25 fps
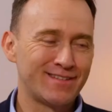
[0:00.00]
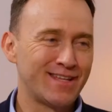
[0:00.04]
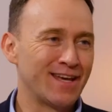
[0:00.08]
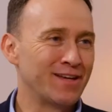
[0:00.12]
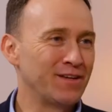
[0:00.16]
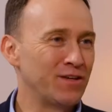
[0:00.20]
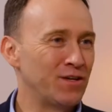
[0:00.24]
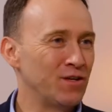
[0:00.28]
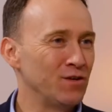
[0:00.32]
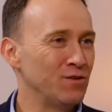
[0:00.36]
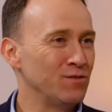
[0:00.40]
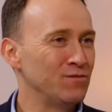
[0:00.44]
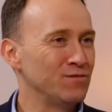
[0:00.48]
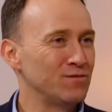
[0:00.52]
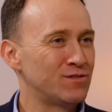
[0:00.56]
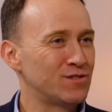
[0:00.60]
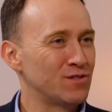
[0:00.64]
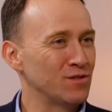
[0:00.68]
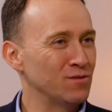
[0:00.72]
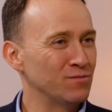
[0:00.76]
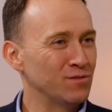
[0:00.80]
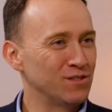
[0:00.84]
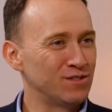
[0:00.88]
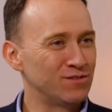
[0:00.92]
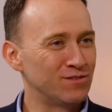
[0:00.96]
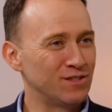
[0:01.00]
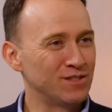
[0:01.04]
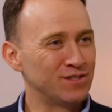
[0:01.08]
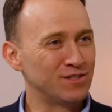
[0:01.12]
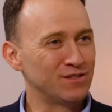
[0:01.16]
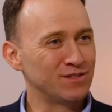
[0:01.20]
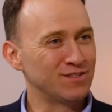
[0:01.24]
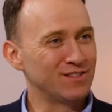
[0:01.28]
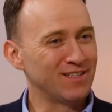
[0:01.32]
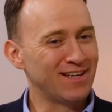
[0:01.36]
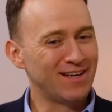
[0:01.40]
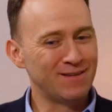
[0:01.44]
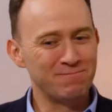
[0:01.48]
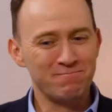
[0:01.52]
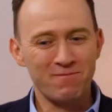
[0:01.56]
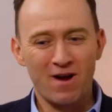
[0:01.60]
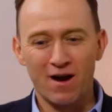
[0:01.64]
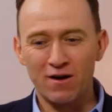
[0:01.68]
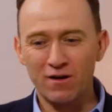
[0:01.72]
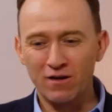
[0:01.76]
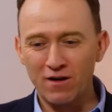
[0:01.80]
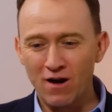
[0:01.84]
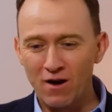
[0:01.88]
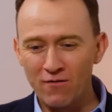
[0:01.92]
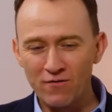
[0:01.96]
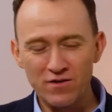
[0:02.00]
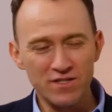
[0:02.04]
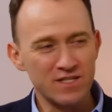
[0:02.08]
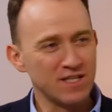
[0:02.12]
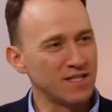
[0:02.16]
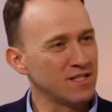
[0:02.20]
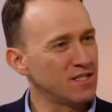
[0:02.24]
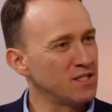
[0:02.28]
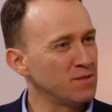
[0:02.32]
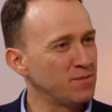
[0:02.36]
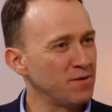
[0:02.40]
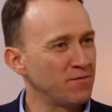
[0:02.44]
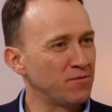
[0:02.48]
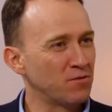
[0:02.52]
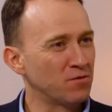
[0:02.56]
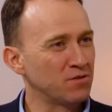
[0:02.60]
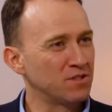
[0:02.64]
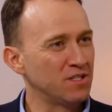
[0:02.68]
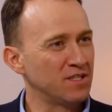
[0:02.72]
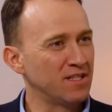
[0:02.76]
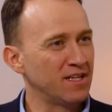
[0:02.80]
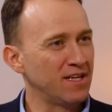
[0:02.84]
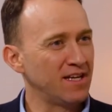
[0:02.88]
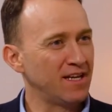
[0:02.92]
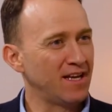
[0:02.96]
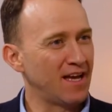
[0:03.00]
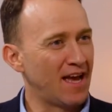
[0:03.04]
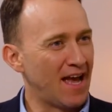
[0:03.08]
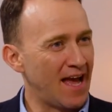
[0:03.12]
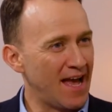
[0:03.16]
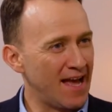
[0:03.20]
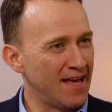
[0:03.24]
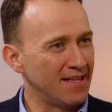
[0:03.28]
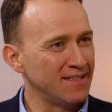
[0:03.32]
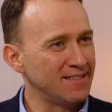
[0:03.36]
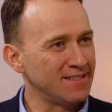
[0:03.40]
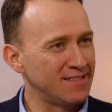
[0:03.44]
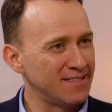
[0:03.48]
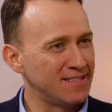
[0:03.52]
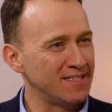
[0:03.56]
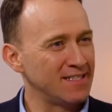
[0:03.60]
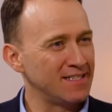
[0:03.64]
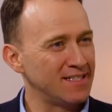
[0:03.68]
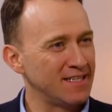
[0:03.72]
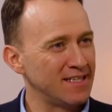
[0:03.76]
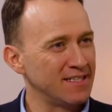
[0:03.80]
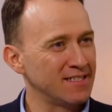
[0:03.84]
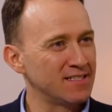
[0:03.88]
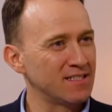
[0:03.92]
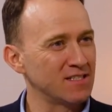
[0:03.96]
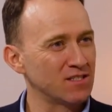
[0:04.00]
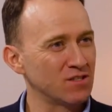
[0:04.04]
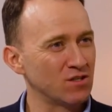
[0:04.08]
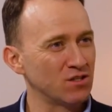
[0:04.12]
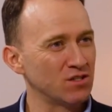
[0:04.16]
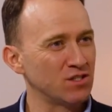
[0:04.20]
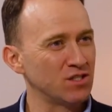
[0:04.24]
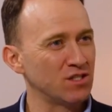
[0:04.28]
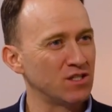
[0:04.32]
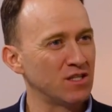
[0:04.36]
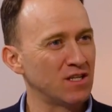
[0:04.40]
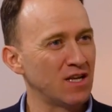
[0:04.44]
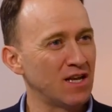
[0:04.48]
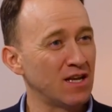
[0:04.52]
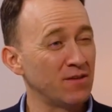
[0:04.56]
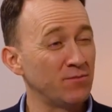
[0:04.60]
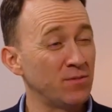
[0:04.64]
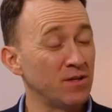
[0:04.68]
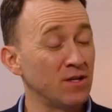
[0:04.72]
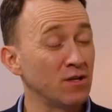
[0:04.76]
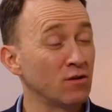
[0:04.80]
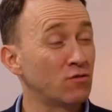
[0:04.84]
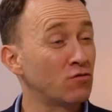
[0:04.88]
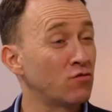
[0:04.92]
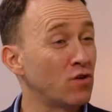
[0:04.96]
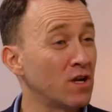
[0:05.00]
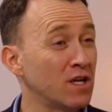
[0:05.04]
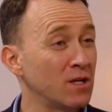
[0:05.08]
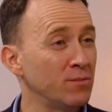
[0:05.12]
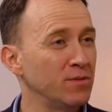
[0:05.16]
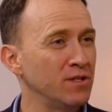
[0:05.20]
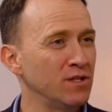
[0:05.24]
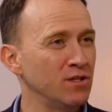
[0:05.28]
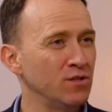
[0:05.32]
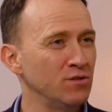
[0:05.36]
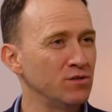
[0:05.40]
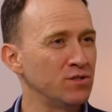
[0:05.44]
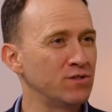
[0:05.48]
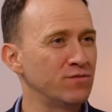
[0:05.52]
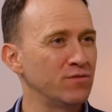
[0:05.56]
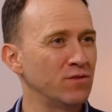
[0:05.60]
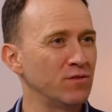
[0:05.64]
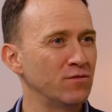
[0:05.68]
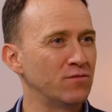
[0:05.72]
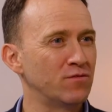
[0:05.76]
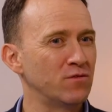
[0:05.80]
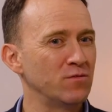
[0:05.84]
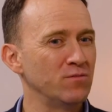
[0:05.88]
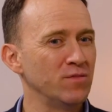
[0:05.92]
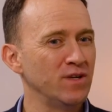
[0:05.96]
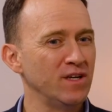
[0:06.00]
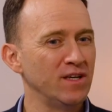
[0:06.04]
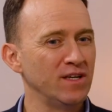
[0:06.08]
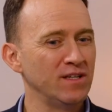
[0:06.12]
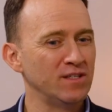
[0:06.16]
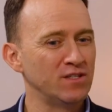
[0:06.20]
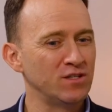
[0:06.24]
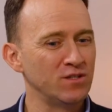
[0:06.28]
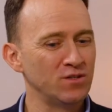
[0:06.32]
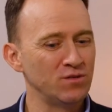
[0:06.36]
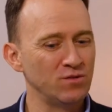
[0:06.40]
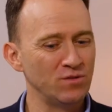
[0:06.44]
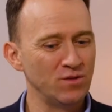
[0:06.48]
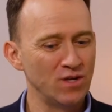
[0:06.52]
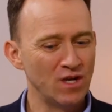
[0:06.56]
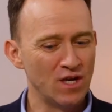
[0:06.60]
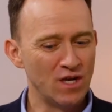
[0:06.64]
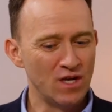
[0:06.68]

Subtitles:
Thank you so much, Richard. Our conversations before today and today's discussion have been incredibly useful for me to